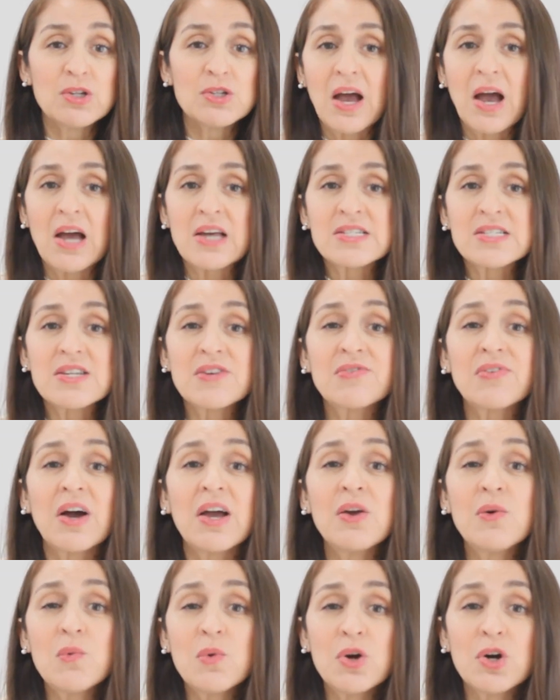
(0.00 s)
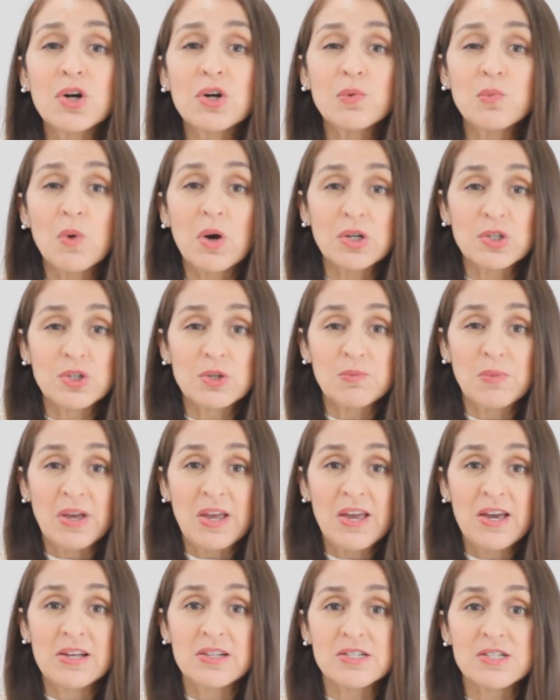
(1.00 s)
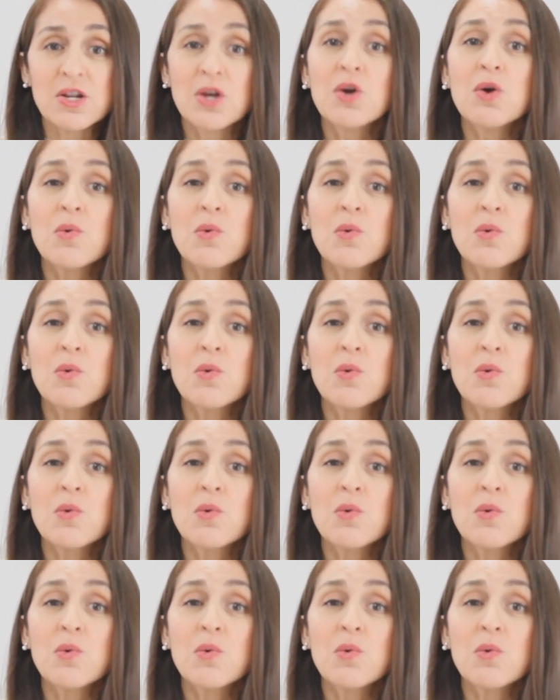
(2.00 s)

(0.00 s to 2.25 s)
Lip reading: as if I were washing my hands